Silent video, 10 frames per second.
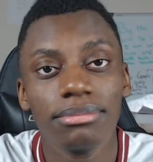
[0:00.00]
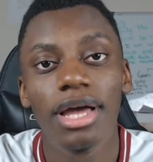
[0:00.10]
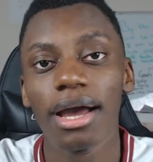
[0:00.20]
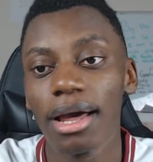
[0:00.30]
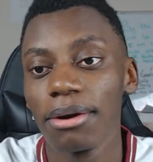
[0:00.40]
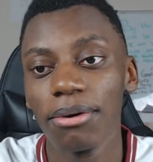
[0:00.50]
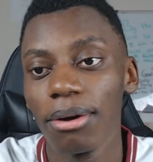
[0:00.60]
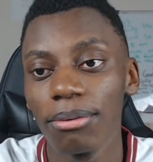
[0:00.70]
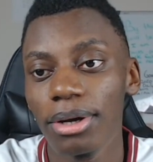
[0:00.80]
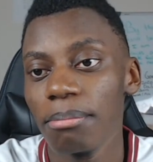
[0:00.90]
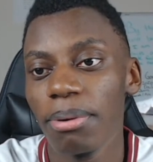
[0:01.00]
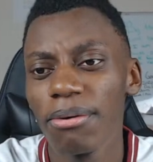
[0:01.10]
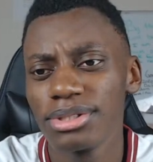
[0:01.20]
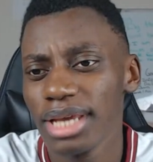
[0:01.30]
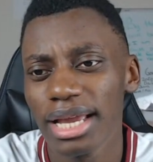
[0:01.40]
I don't know.
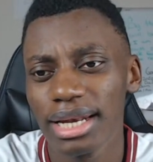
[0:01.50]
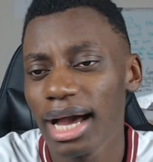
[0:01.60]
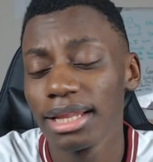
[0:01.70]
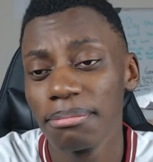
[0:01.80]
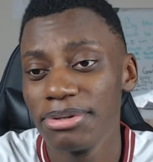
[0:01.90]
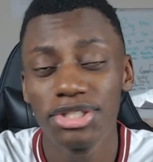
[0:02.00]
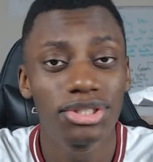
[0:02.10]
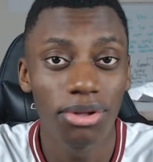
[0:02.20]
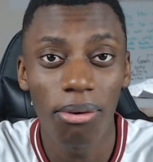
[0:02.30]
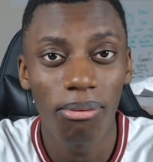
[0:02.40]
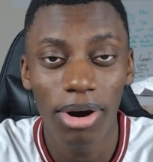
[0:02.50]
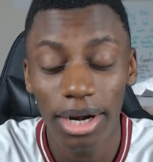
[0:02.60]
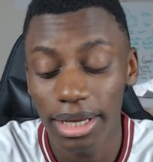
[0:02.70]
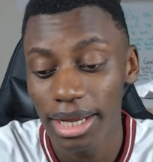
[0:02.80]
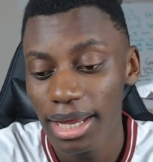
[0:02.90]
Boateng and Alaba just don't
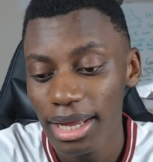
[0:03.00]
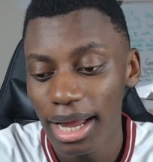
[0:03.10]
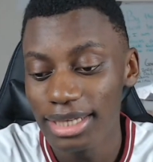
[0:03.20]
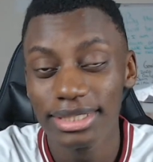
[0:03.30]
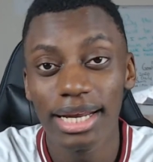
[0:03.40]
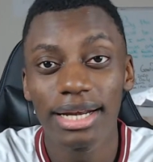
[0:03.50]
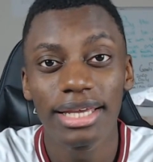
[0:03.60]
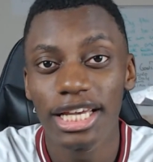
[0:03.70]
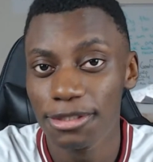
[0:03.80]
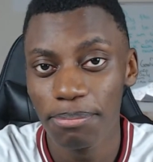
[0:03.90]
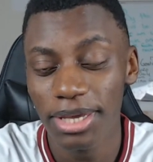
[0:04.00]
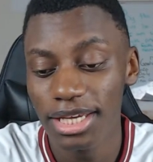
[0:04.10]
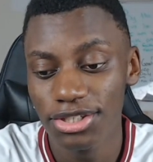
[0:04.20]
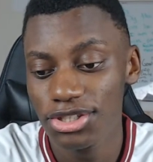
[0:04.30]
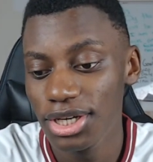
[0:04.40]
work. I said it against
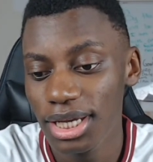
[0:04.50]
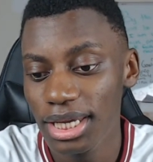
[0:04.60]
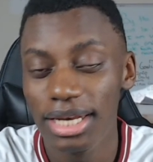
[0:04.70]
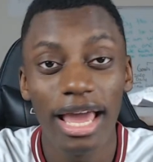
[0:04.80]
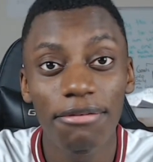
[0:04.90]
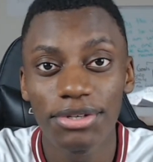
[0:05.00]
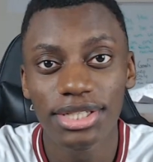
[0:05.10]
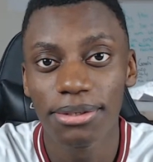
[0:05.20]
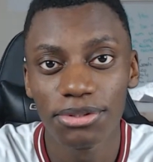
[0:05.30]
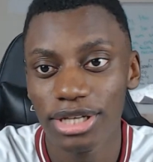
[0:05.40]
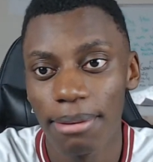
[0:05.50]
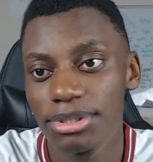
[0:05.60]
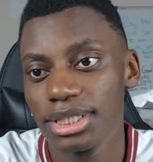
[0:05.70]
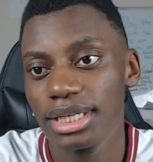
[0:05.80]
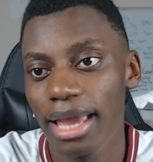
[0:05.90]
PSG and every single Champions
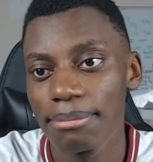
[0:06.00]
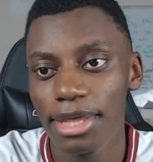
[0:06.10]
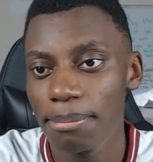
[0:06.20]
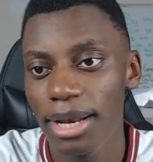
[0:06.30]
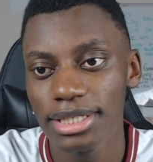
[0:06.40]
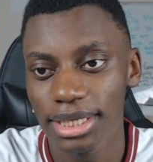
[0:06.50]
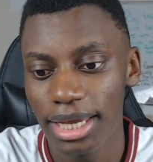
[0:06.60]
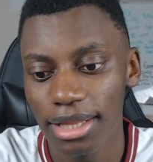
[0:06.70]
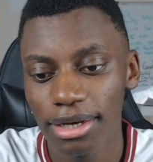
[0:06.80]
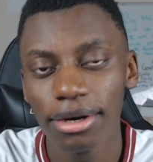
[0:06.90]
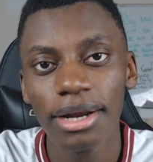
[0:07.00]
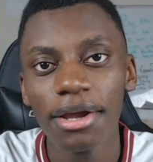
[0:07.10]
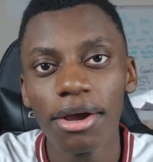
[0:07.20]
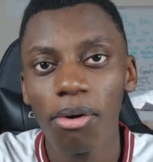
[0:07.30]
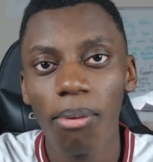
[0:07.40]
League game they played together.
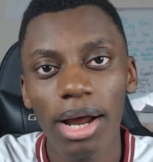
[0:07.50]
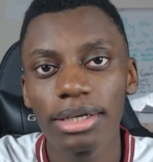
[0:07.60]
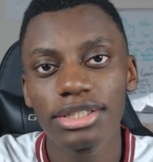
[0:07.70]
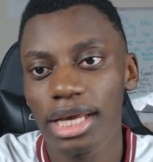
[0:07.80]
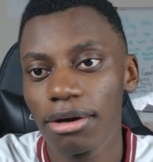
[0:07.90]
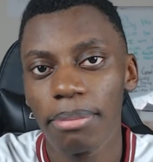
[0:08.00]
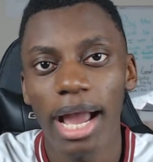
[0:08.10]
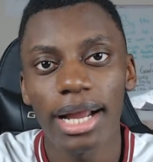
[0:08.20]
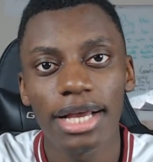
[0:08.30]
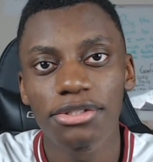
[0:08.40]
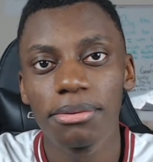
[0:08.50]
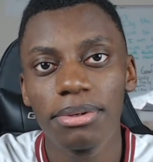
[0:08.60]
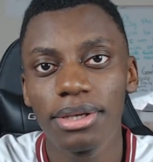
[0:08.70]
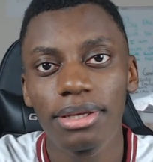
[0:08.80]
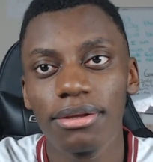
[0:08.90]
One center back has to
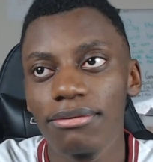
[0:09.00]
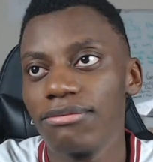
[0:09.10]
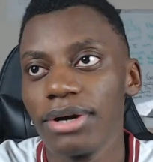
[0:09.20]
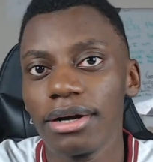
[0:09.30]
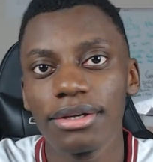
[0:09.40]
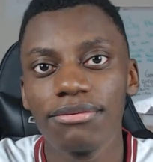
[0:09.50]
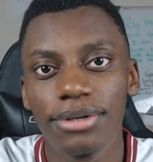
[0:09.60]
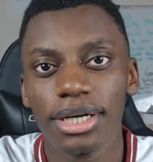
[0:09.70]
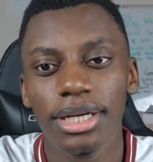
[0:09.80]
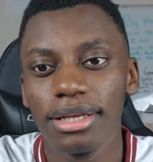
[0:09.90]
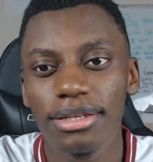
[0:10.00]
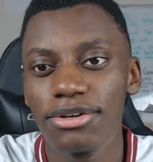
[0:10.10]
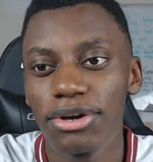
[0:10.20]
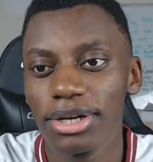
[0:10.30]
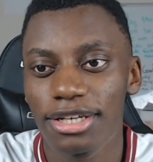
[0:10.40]
be very, very
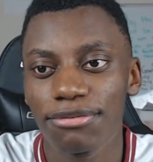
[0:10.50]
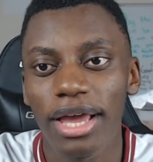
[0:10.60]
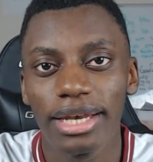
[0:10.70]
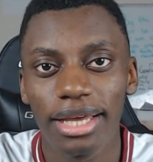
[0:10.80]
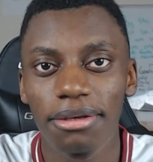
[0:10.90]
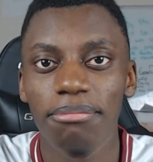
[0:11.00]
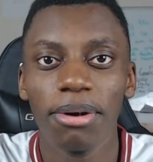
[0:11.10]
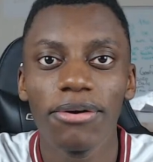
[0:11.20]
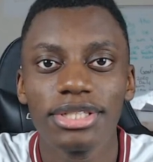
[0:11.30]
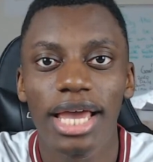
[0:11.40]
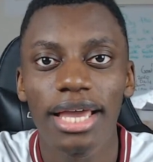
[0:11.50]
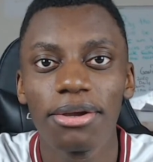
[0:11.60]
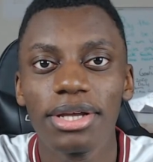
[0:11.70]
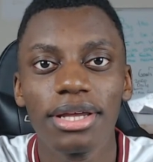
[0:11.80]
good at defending. Boateng